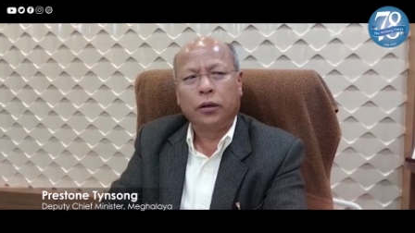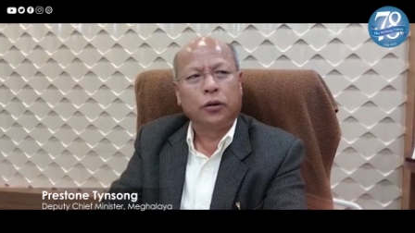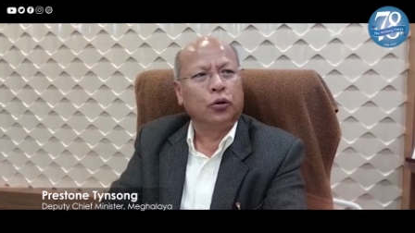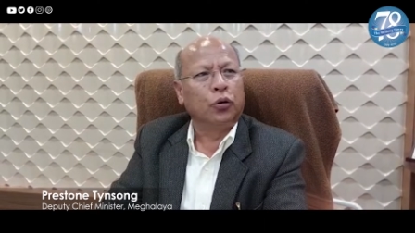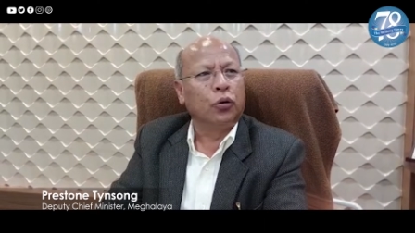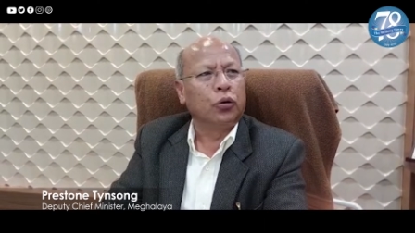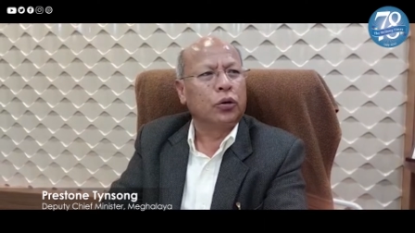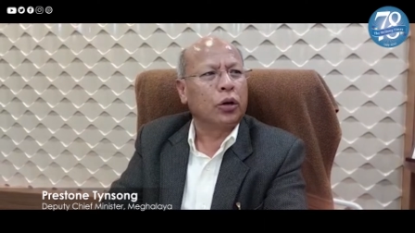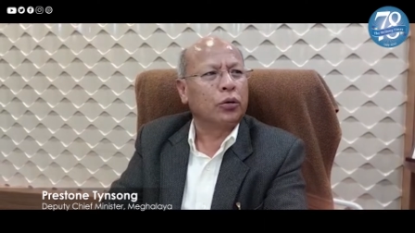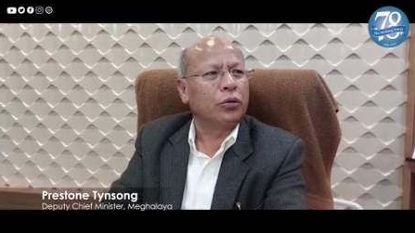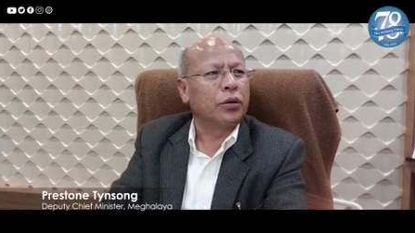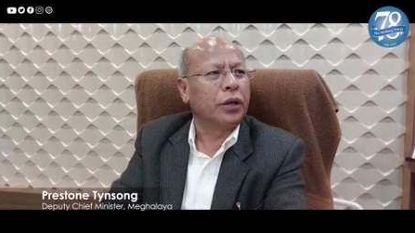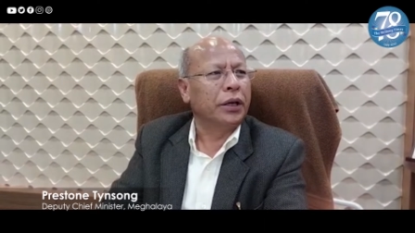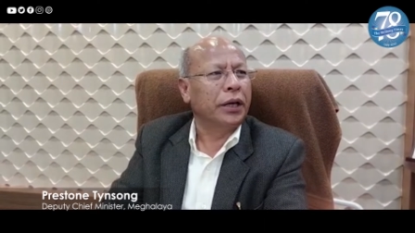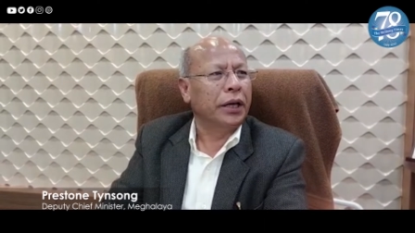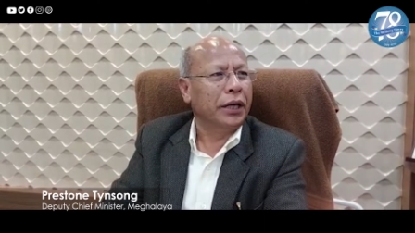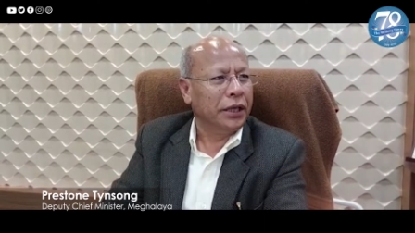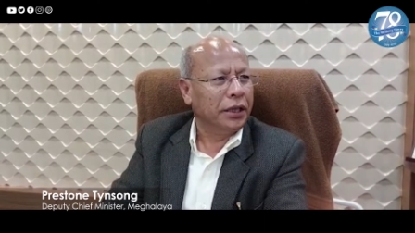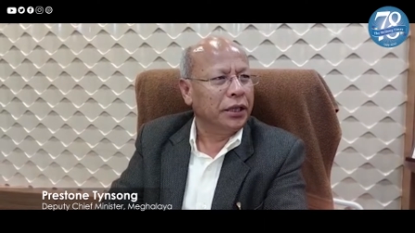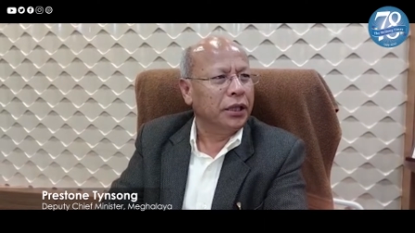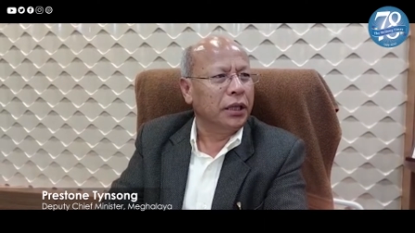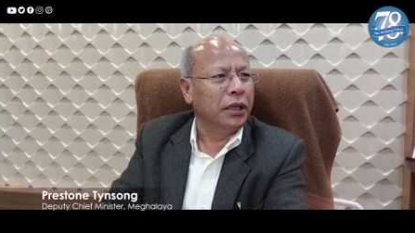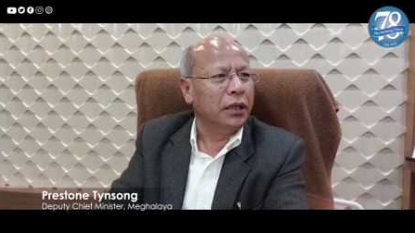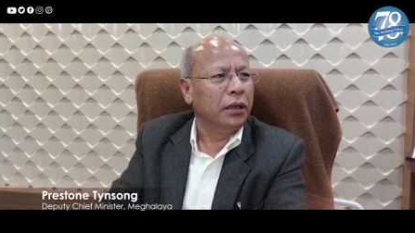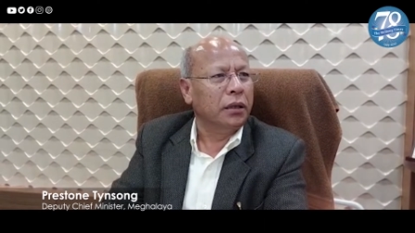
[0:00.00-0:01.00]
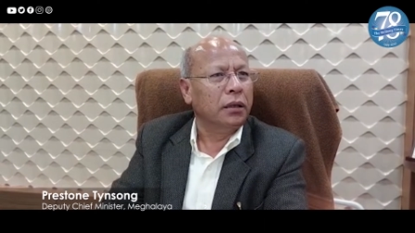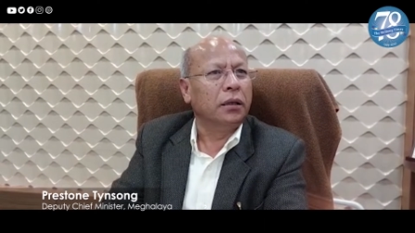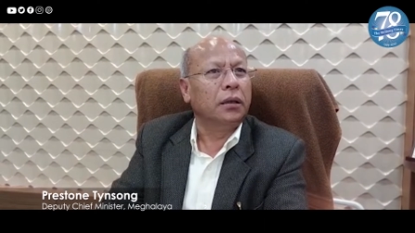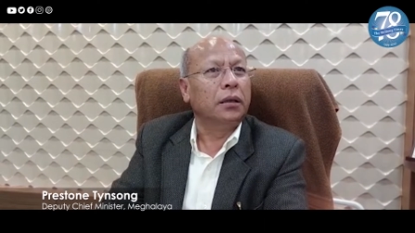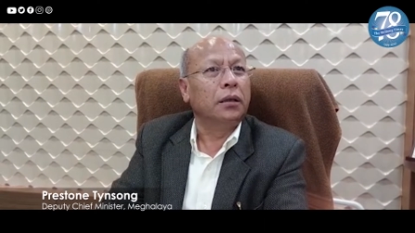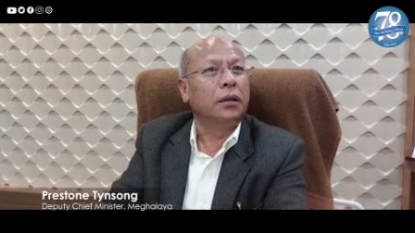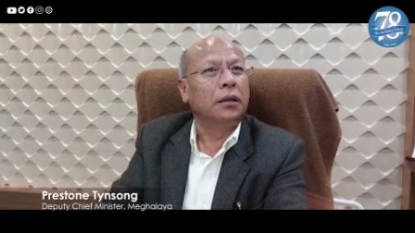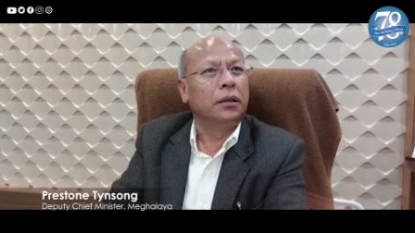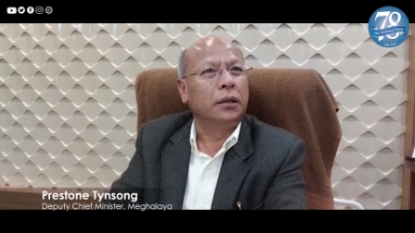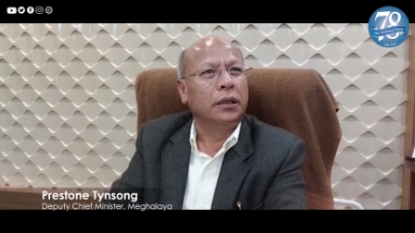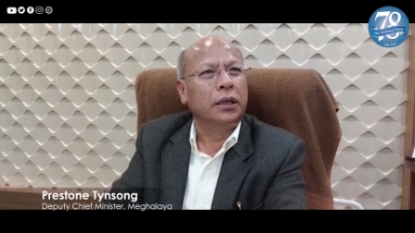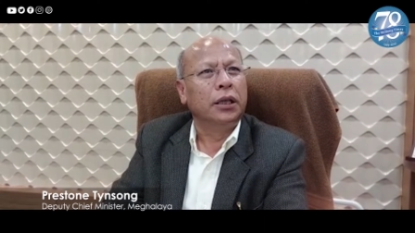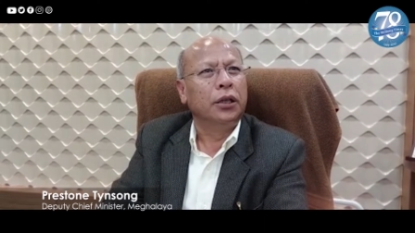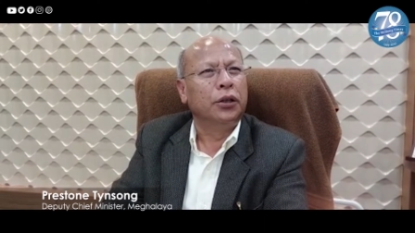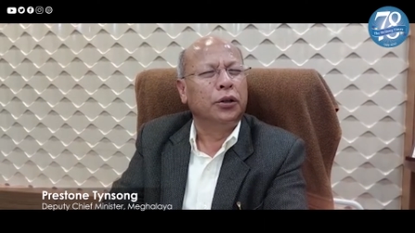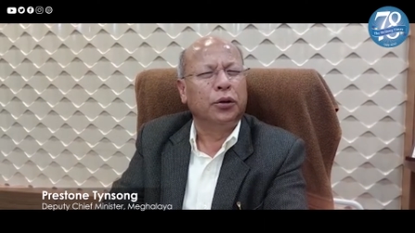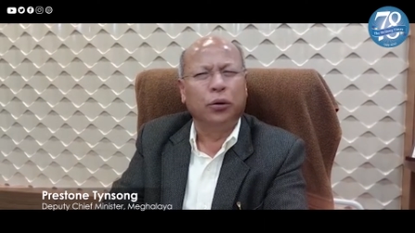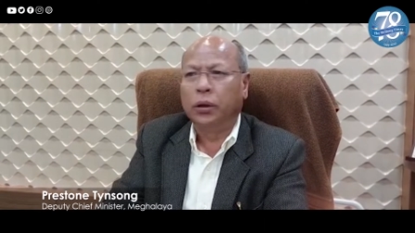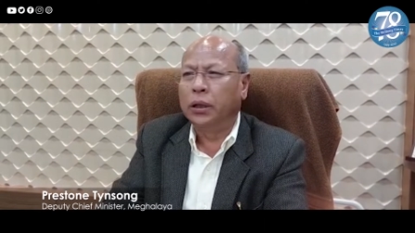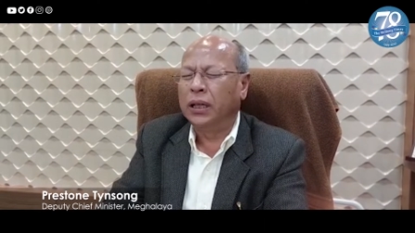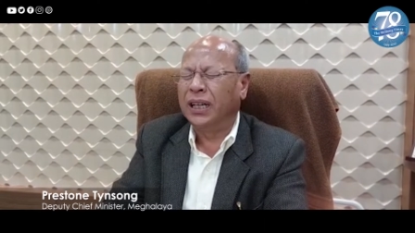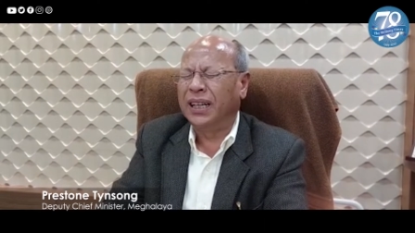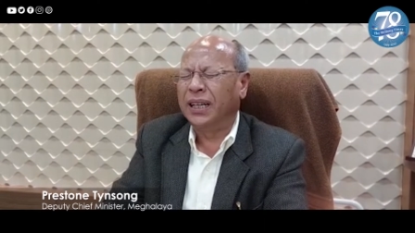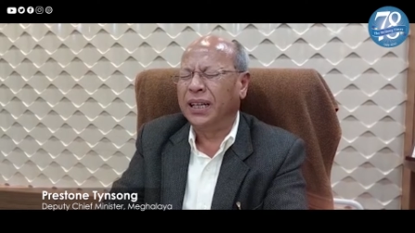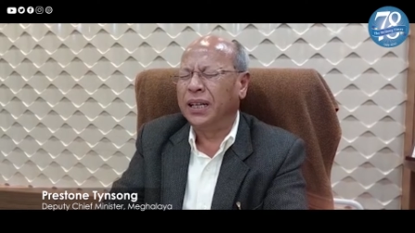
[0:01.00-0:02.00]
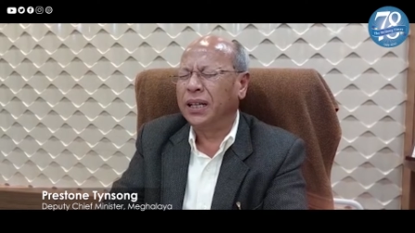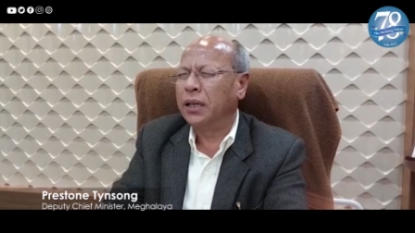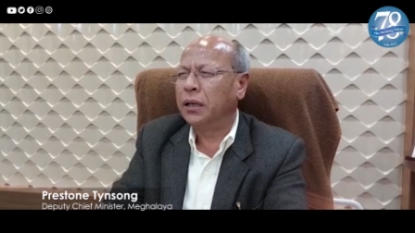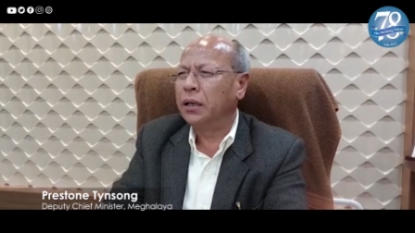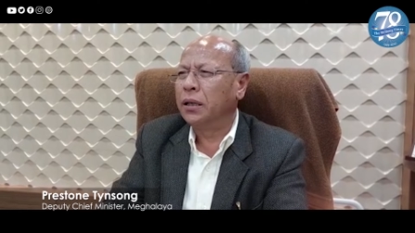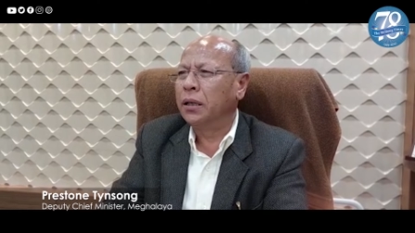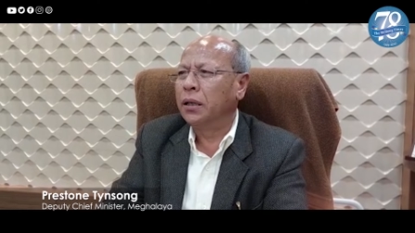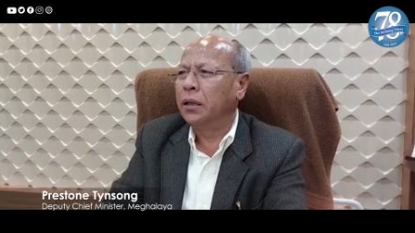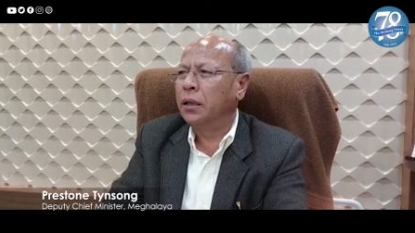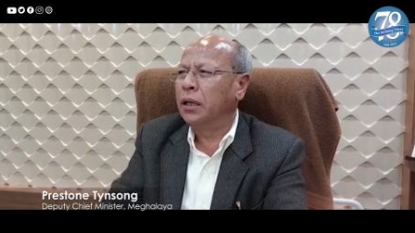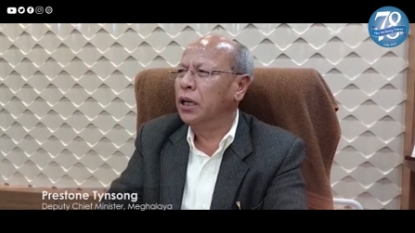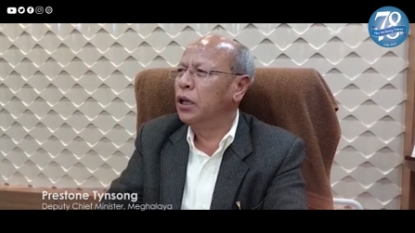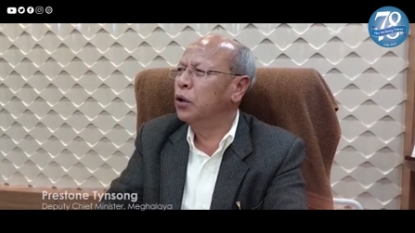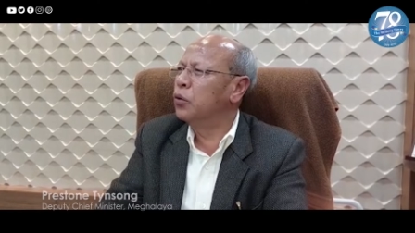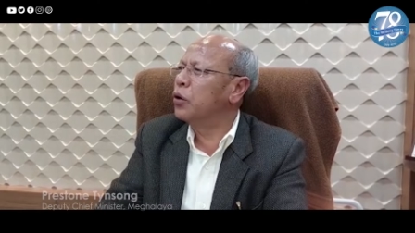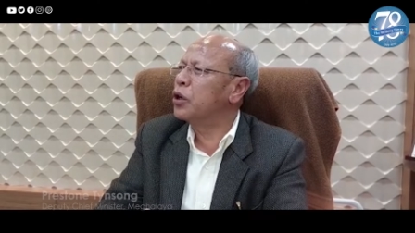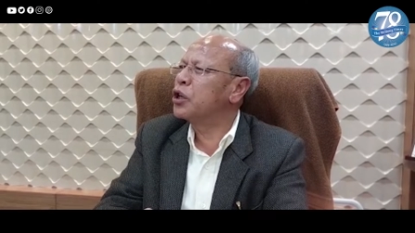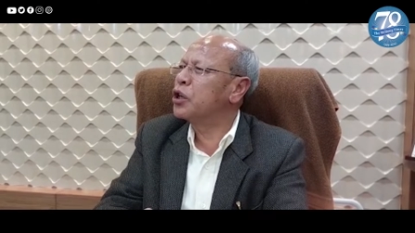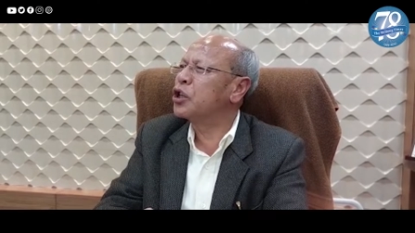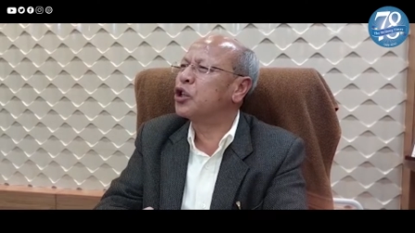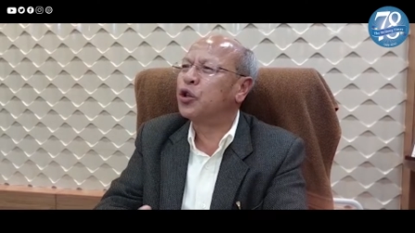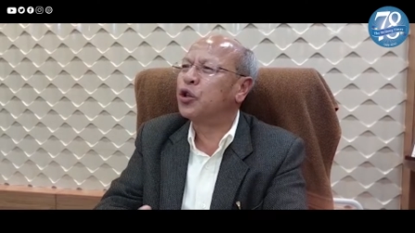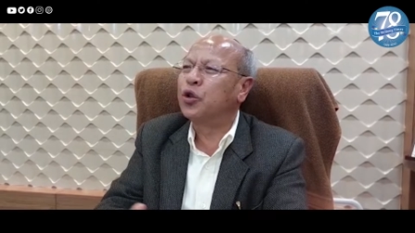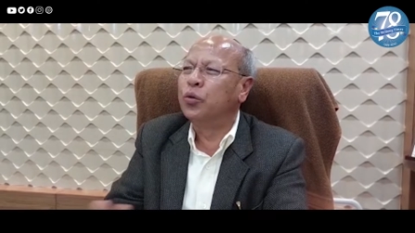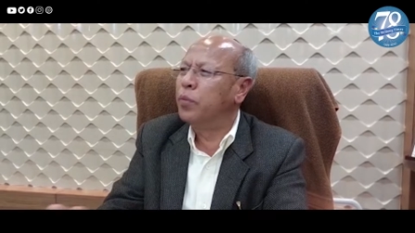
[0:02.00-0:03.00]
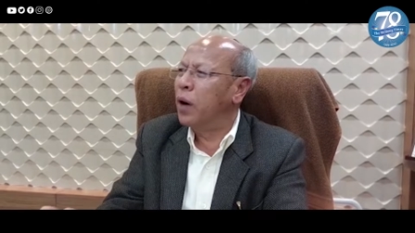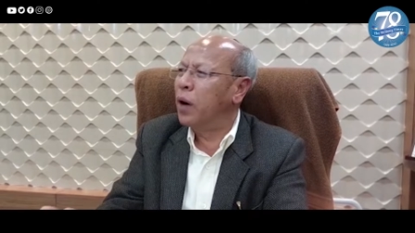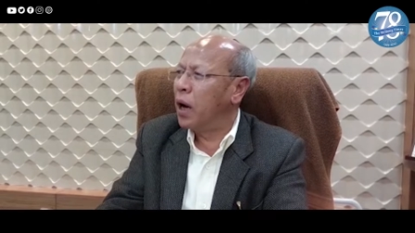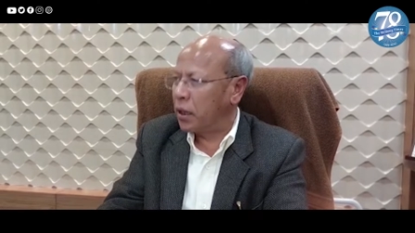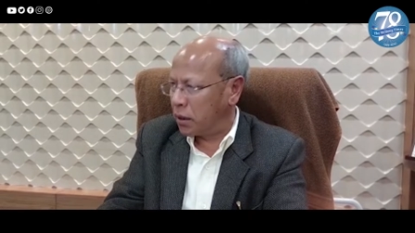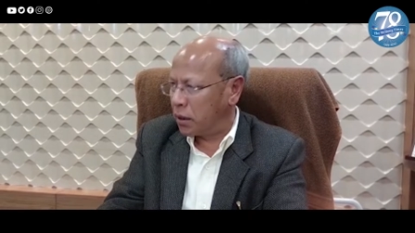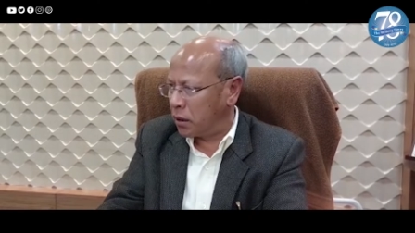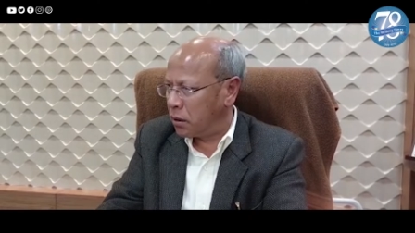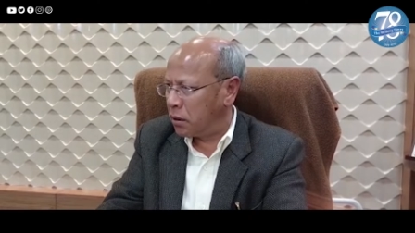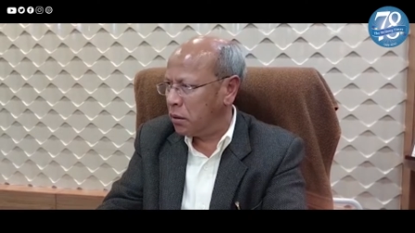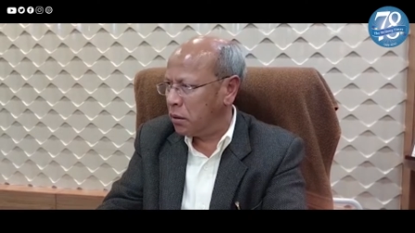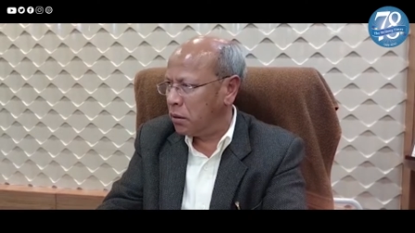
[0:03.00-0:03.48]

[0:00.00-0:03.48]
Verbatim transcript: 2018 till today, it was too much.